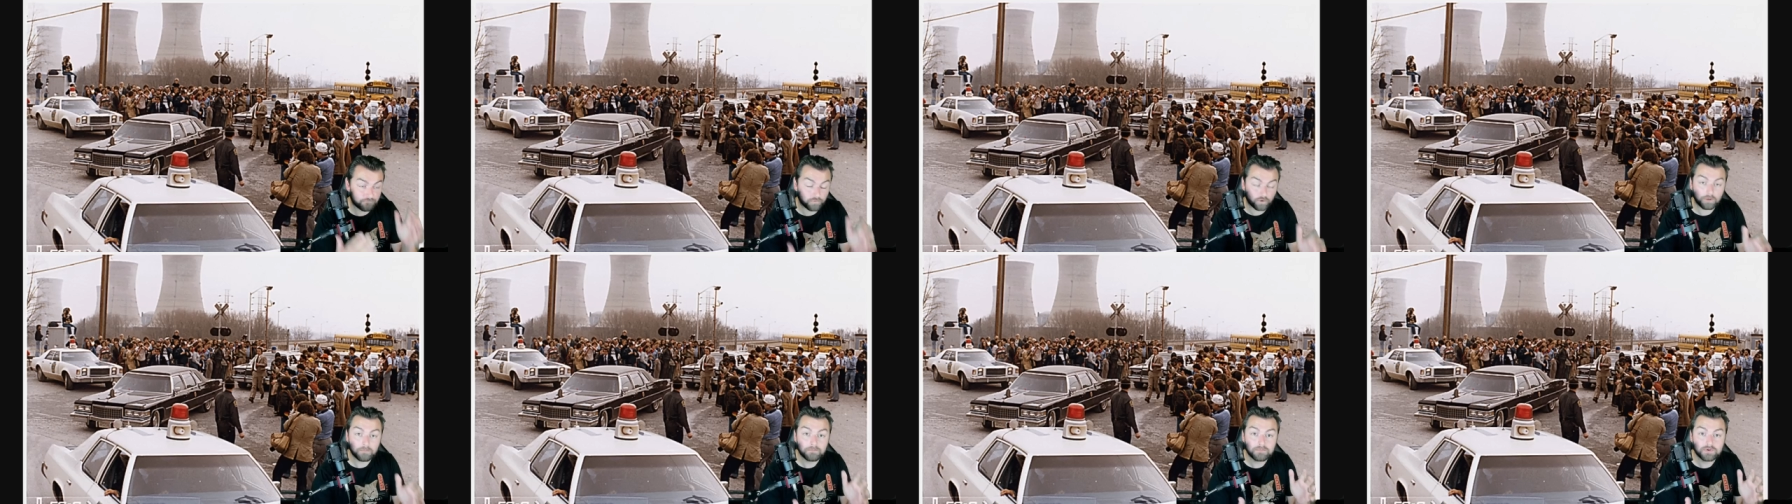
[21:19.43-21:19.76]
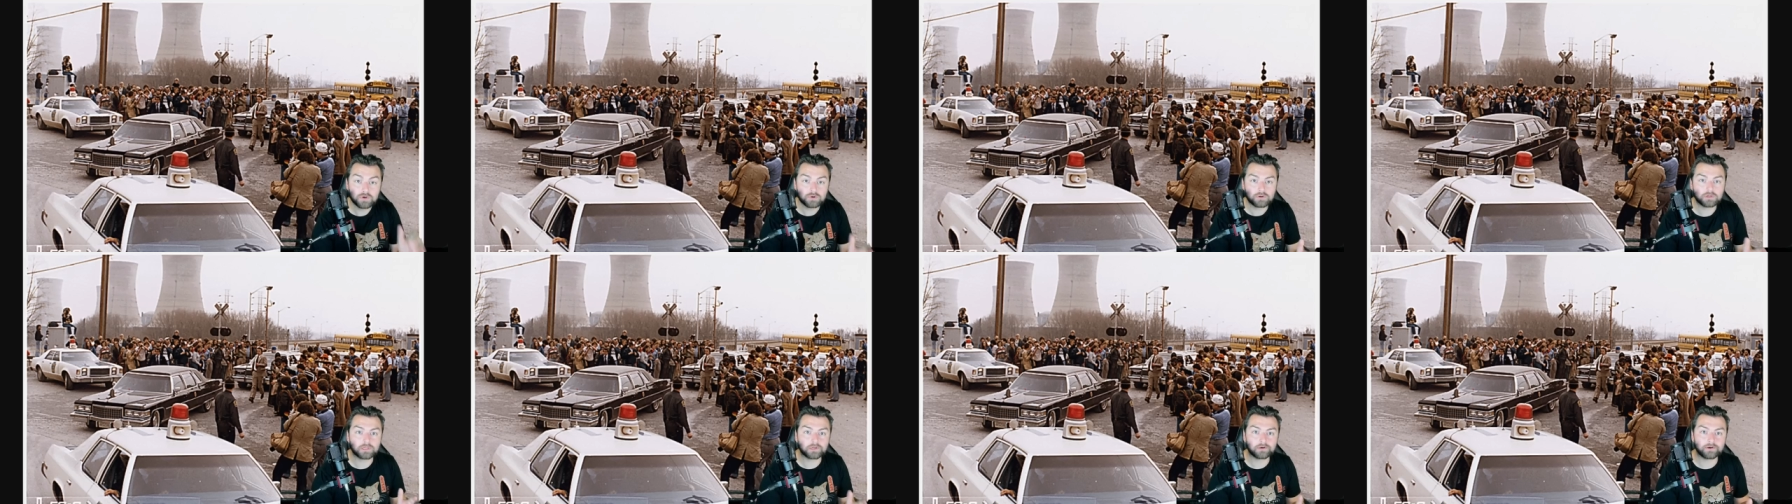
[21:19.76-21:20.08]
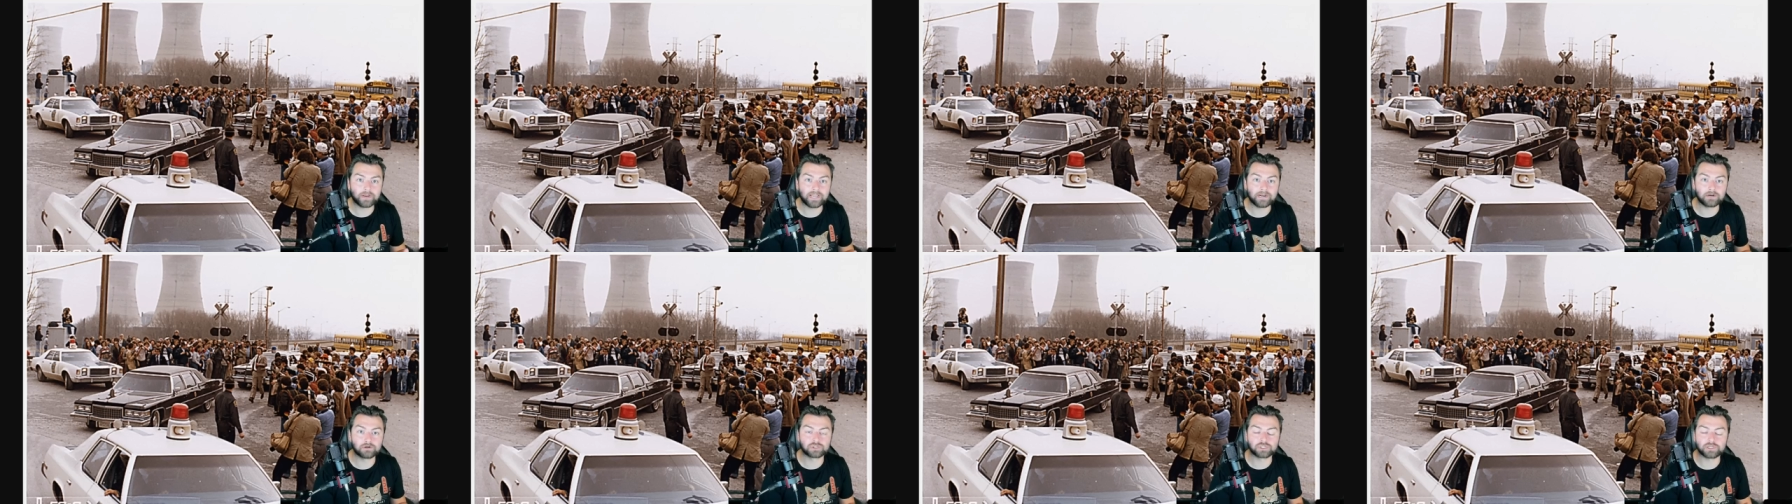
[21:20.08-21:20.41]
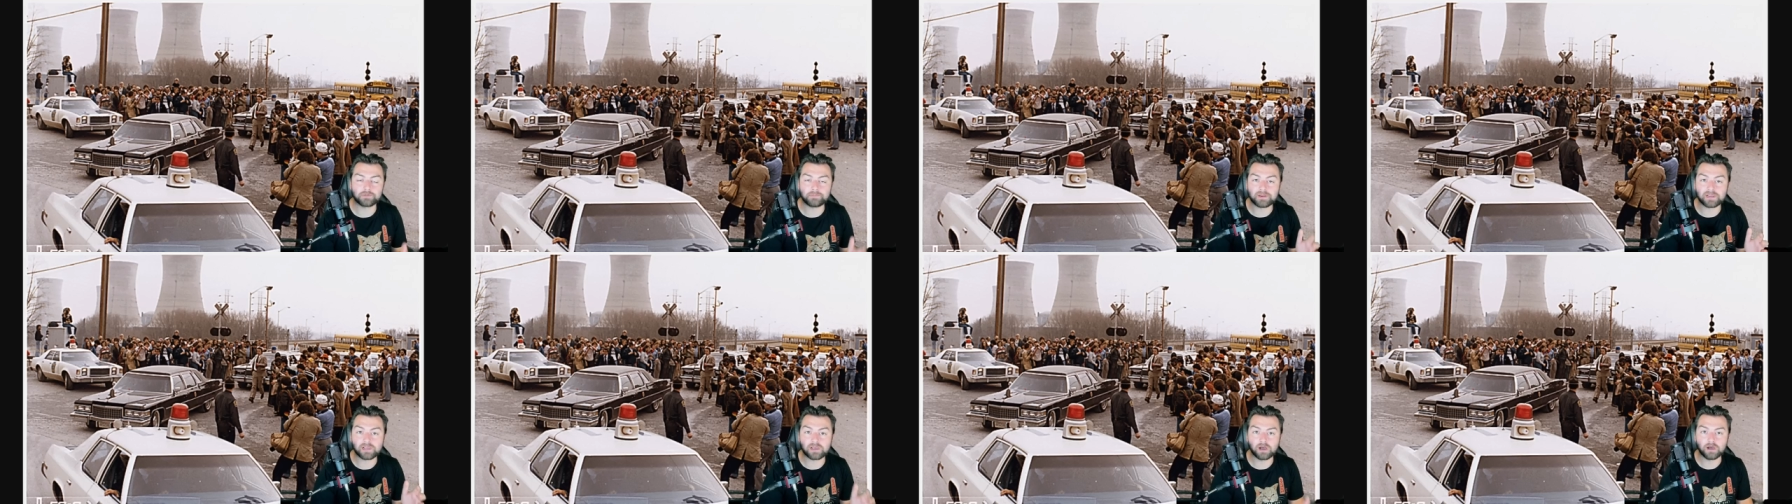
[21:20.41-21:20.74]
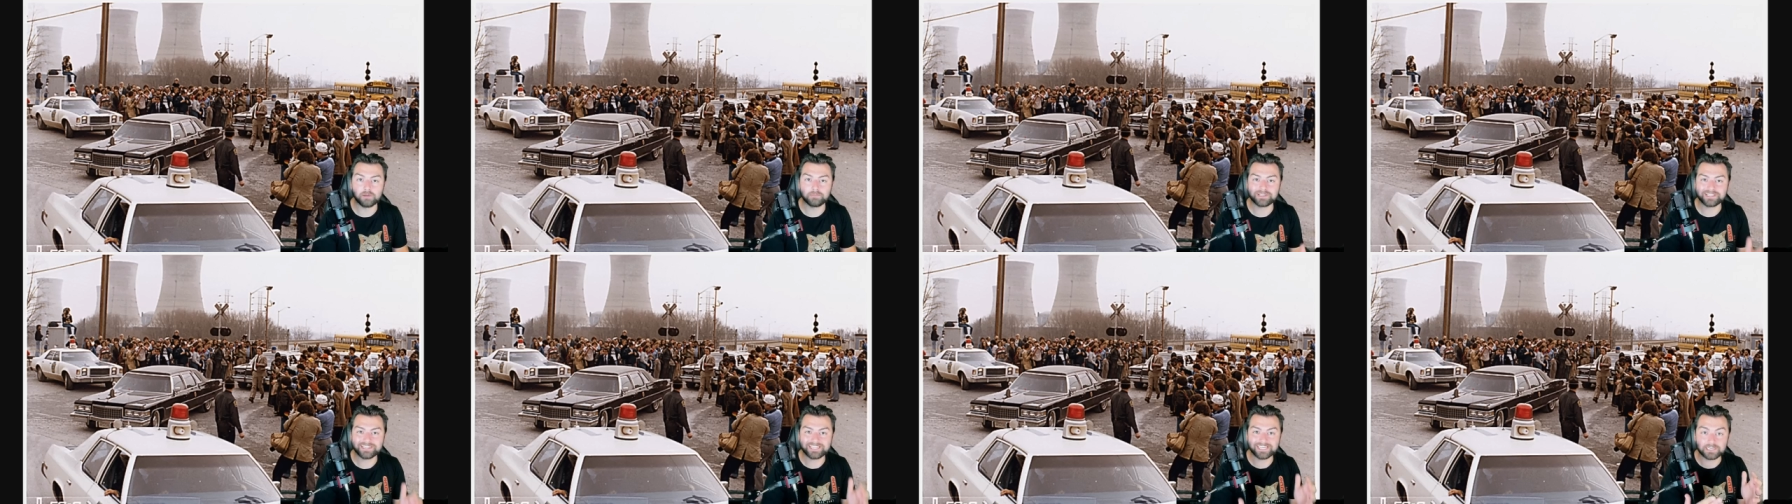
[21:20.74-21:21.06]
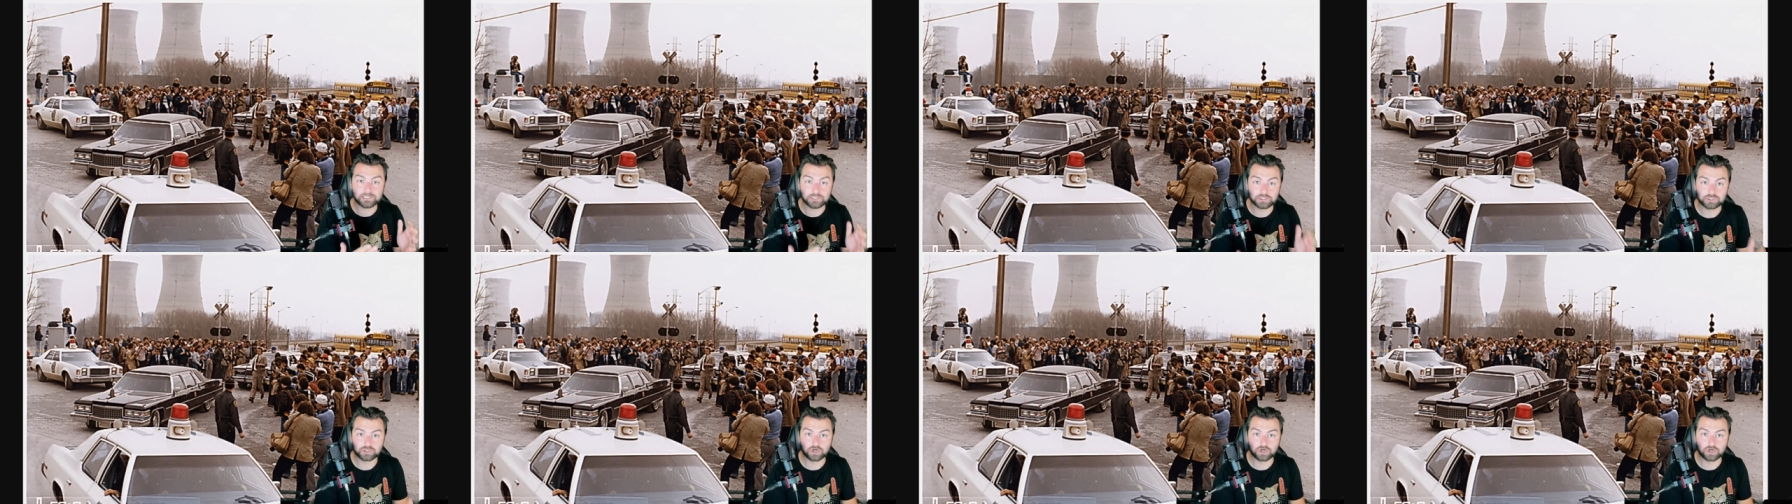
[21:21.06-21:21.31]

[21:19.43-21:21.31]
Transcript: from nuclear energy becoming the